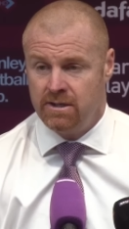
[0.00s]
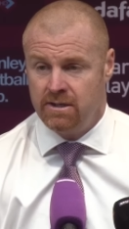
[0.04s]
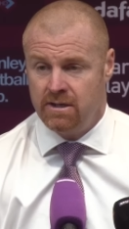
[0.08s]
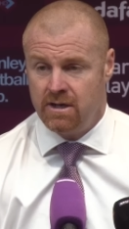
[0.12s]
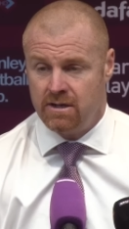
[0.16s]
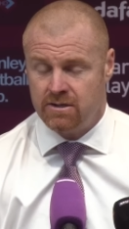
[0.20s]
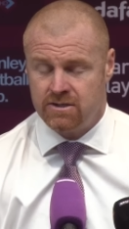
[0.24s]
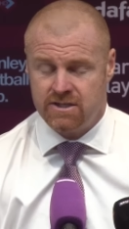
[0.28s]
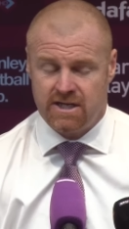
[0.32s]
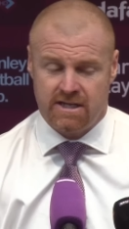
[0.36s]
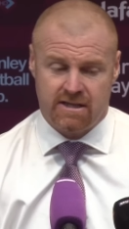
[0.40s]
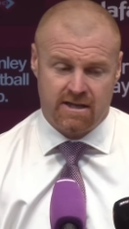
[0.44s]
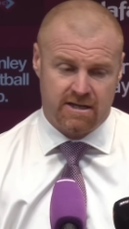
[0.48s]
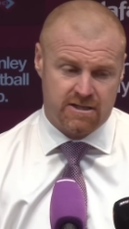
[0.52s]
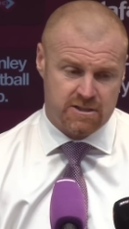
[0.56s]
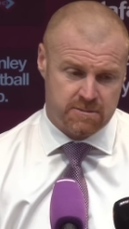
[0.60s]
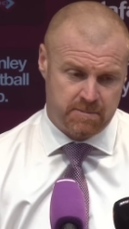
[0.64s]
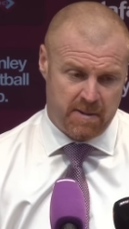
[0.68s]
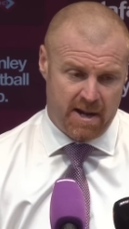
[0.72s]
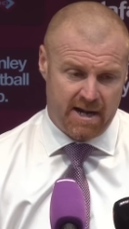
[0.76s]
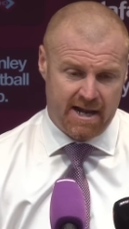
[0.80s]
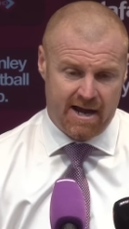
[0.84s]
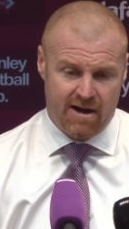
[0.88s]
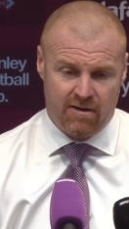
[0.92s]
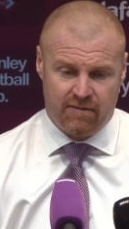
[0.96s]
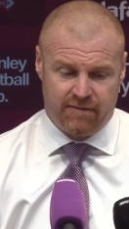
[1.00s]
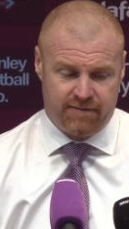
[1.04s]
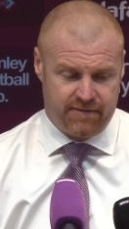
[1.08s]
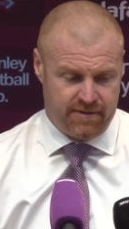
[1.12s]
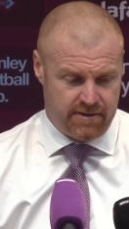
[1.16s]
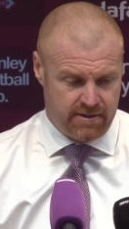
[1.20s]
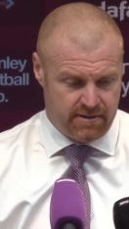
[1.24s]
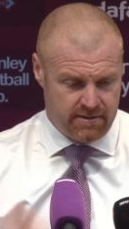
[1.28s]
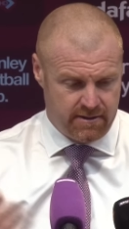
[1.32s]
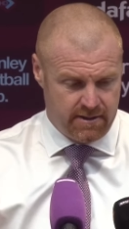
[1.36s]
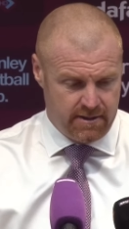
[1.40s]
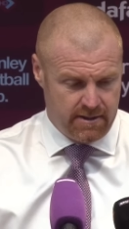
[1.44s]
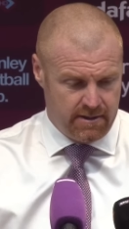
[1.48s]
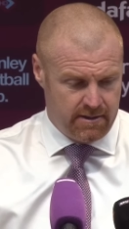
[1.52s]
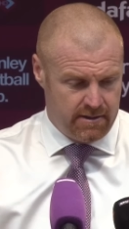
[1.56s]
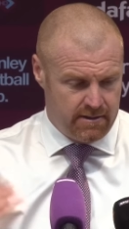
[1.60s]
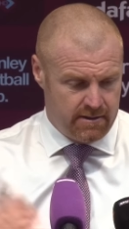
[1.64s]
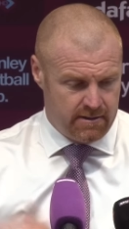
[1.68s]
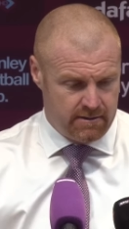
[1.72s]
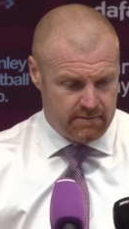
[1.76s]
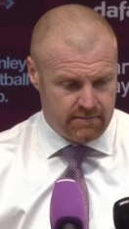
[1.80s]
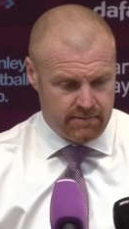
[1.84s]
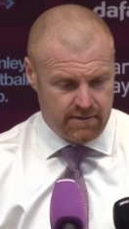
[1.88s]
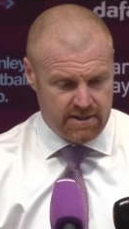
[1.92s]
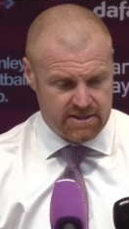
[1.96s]
You know, because he had that spell out for
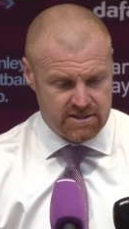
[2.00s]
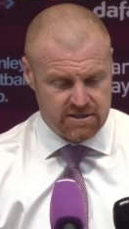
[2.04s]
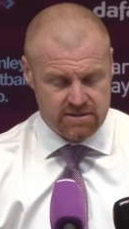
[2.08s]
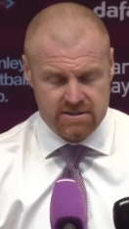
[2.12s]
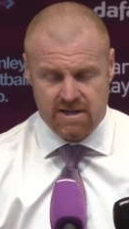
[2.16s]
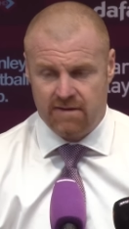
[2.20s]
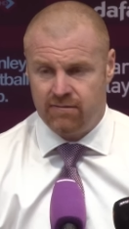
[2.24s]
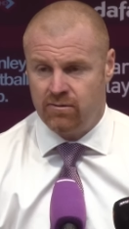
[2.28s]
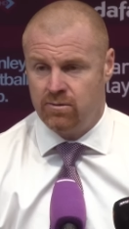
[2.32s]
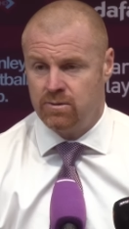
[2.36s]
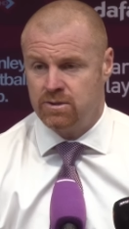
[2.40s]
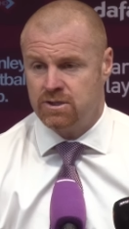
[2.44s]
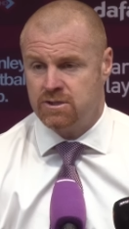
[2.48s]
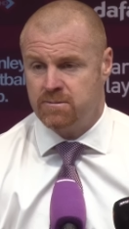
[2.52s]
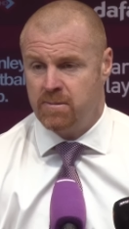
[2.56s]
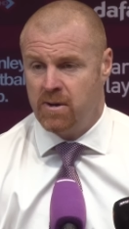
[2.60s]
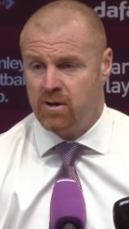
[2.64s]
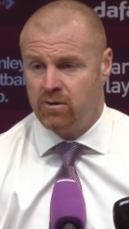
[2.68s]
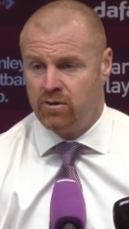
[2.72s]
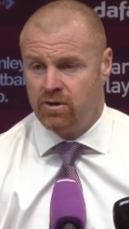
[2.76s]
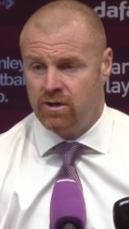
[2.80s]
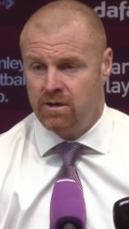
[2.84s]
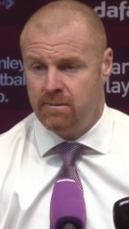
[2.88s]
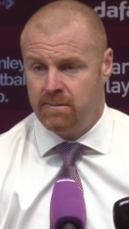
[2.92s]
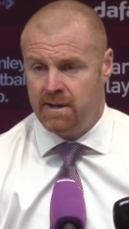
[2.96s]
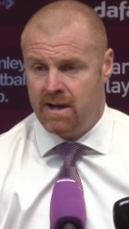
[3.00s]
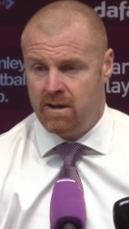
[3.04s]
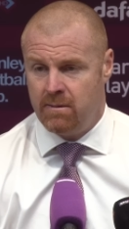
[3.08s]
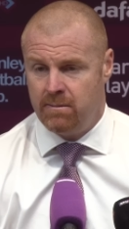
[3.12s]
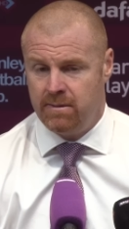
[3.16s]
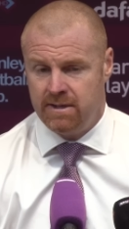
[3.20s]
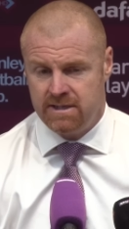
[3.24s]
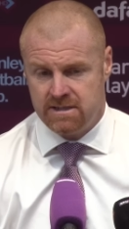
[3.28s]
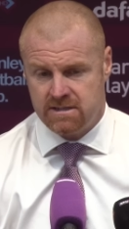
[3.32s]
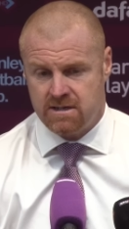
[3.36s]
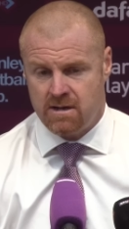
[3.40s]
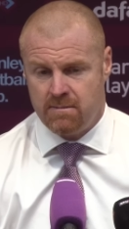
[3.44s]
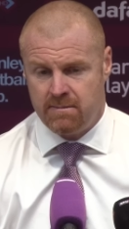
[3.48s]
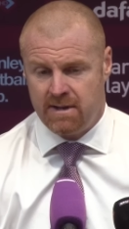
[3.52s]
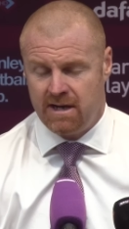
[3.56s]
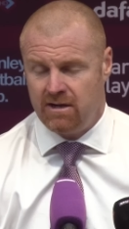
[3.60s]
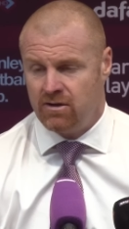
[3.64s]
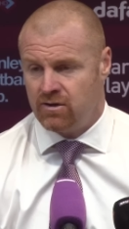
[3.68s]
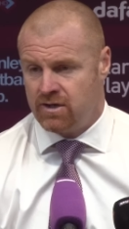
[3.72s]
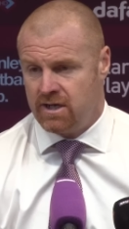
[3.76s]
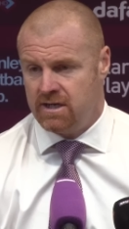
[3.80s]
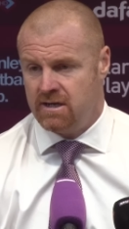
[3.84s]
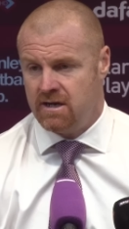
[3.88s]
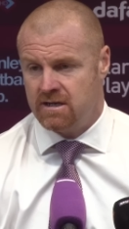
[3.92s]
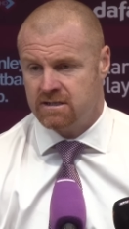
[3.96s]
reasons everyone's spoken about, but he's come back
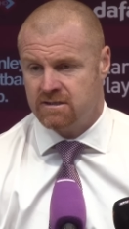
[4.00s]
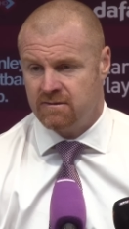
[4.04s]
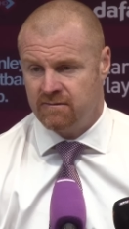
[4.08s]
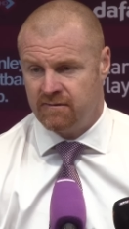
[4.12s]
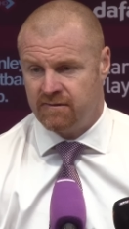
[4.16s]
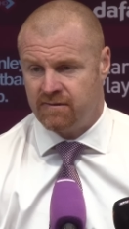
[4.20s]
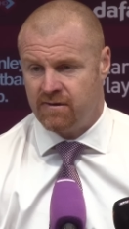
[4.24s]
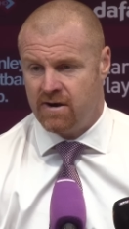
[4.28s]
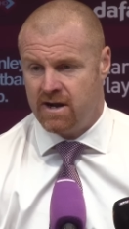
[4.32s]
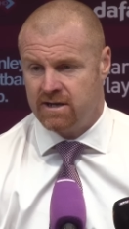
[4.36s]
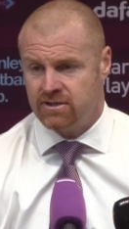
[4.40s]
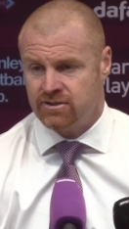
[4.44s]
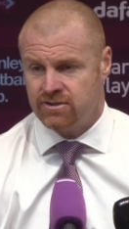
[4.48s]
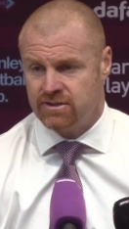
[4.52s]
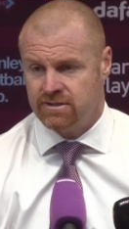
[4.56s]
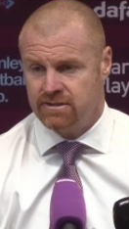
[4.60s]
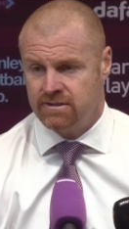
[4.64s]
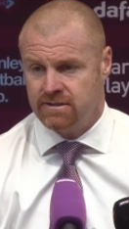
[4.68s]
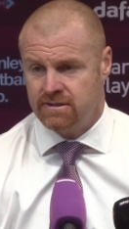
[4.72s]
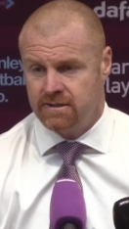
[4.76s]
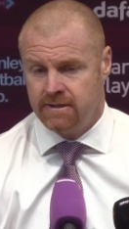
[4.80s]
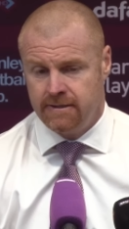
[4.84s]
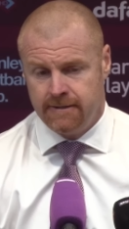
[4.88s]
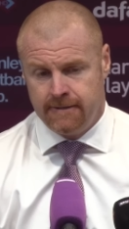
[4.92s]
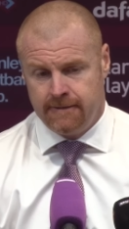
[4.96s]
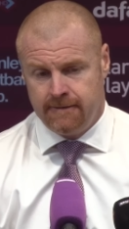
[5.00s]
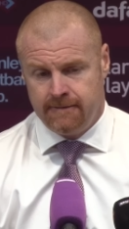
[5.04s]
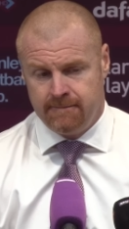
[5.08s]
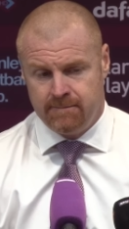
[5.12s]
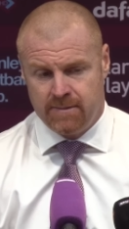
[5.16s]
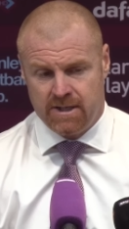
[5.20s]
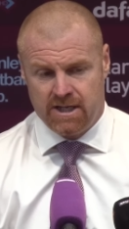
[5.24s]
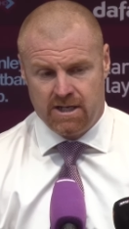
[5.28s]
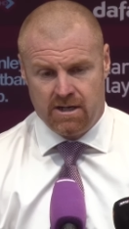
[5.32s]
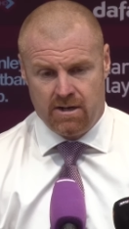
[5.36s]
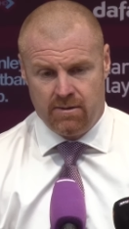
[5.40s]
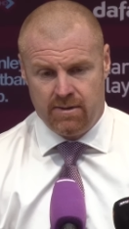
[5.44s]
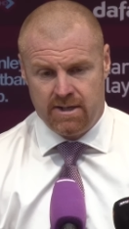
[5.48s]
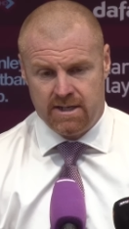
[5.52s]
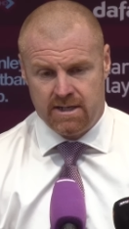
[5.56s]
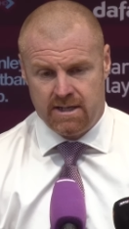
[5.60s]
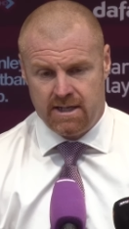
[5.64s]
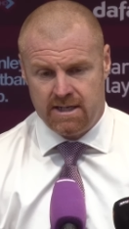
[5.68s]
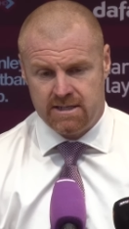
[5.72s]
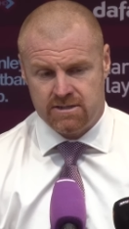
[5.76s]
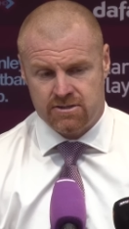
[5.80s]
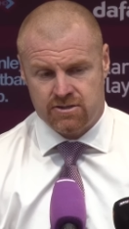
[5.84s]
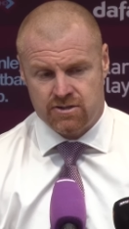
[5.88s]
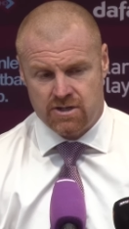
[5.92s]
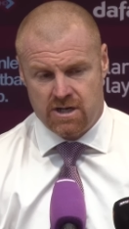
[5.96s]
looking nice and fresh. And, you know,
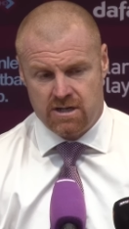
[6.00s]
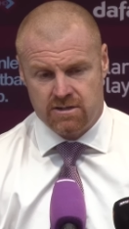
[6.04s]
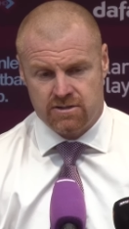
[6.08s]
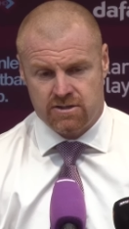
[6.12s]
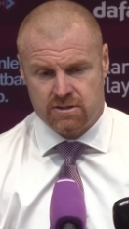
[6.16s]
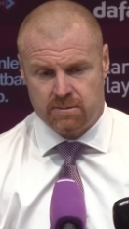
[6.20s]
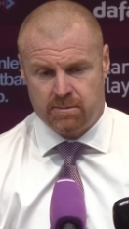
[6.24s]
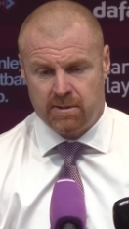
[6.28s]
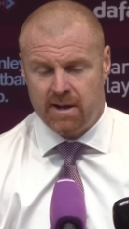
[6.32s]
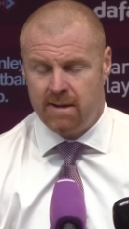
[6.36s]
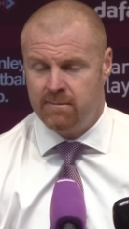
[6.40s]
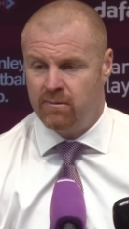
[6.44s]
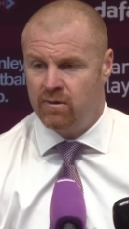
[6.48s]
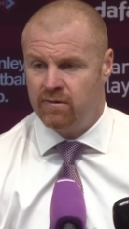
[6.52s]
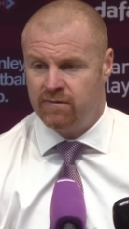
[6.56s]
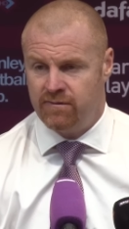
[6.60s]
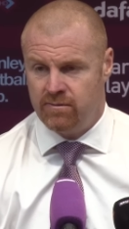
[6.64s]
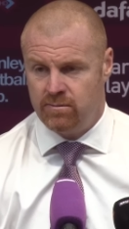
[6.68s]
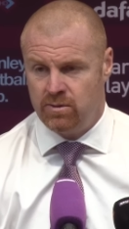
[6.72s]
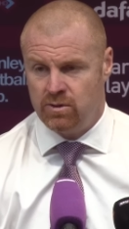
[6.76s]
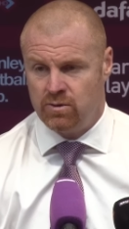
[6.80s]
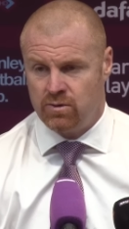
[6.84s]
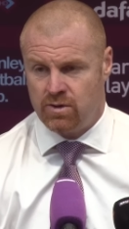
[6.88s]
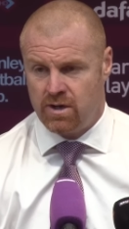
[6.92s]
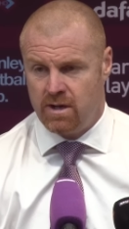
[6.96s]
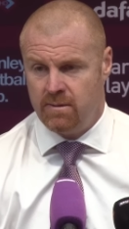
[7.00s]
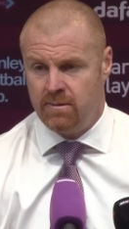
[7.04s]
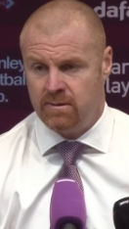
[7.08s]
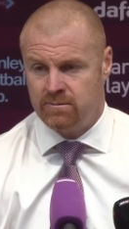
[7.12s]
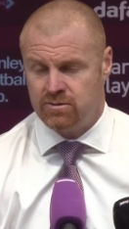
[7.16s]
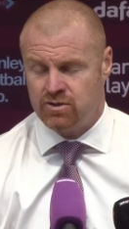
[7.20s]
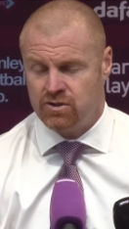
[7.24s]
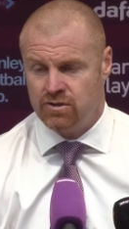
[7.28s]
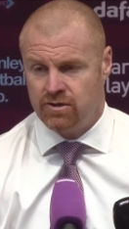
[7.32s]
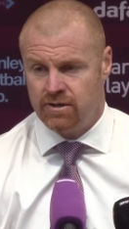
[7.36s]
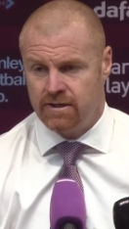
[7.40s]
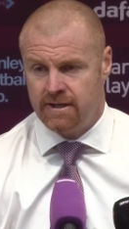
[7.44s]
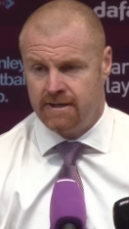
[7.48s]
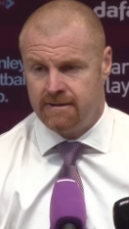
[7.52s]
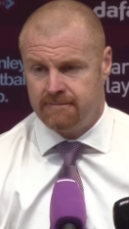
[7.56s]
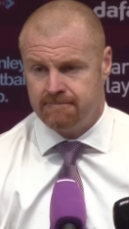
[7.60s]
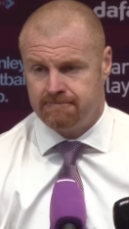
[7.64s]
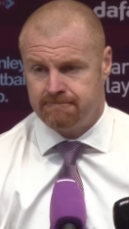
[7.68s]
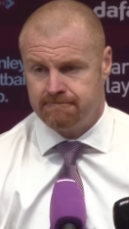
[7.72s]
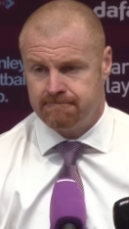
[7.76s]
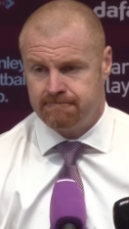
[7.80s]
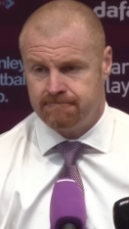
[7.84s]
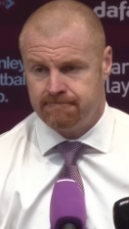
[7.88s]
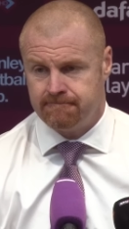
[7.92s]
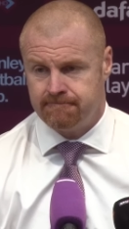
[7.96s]
his chance to play more football will come, I'm sure of that.
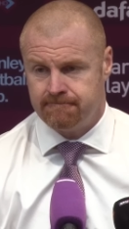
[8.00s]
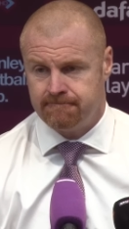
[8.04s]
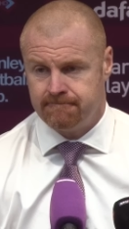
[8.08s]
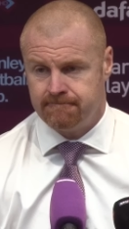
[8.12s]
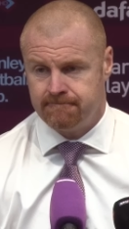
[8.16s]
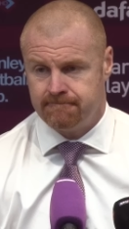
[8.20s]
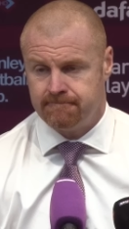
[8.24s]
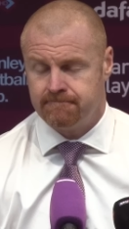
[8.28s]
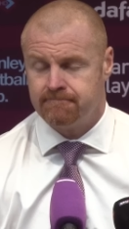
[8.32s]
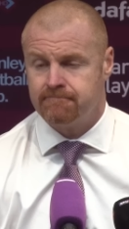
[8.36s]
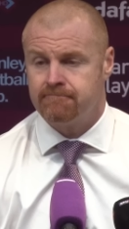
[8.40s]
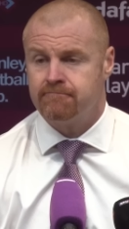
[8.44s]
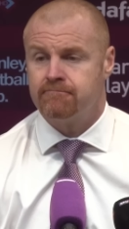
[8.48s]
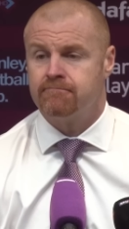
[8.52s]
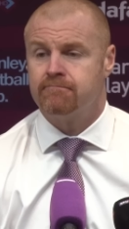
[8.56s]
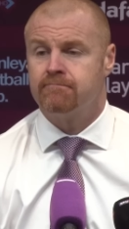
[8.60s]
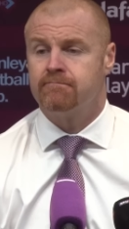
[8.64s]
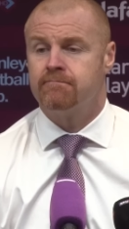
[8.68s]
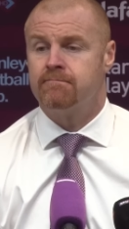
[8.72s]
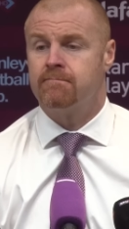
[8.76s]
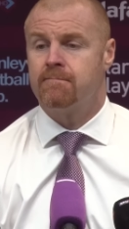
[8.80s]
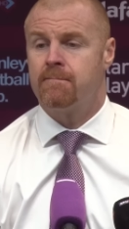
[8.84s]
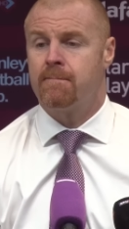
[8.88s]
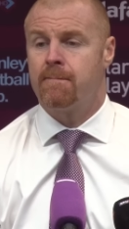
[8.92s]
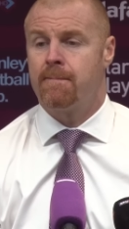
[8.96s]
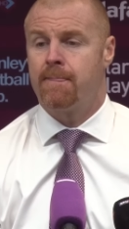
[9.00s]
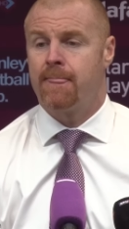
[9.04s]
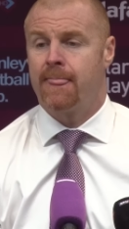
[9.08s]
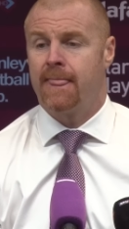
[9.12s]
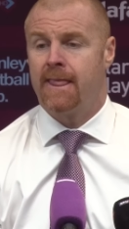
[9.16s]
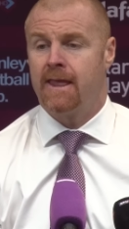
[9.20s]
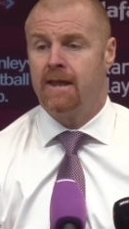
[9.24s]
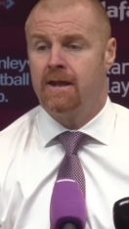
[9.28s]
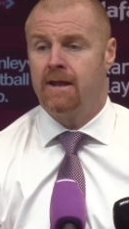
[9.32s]
You've got that sort of competition.